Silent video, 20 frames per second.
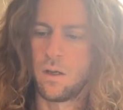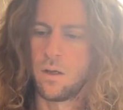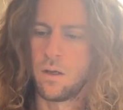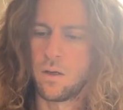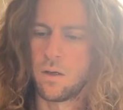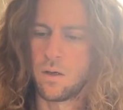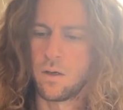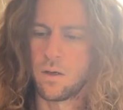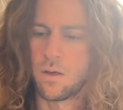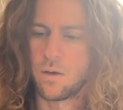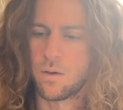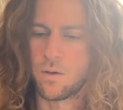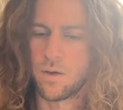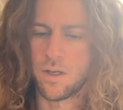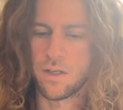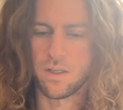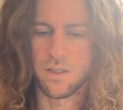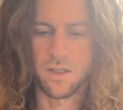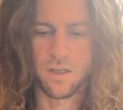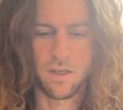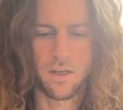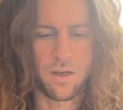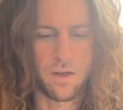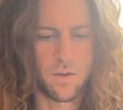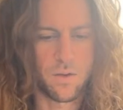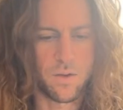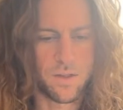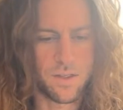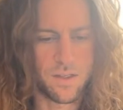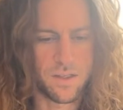No, it's not. Oh,
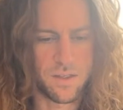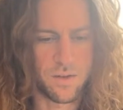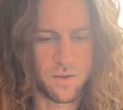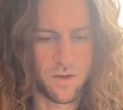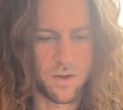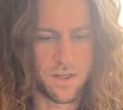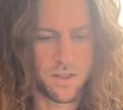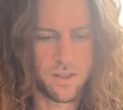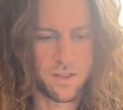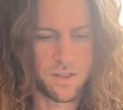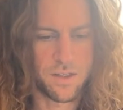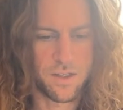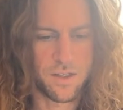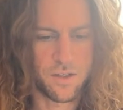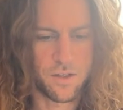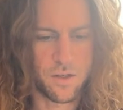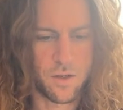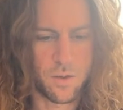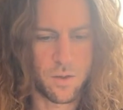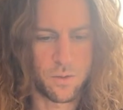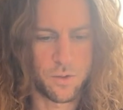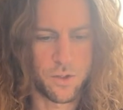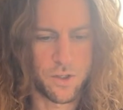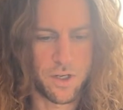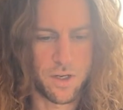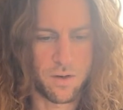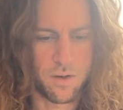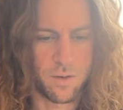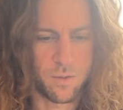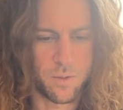this isn't right. This says cold
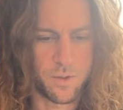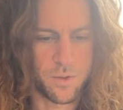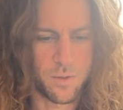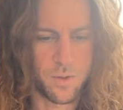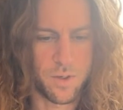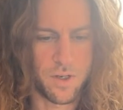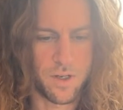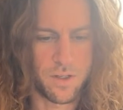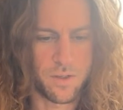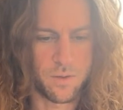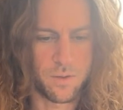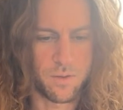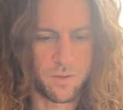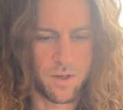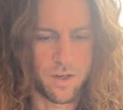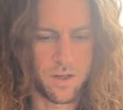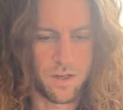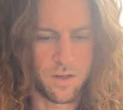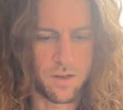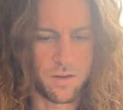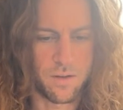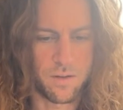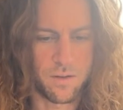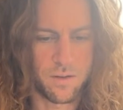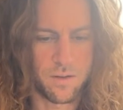shower, which we're not doing right now.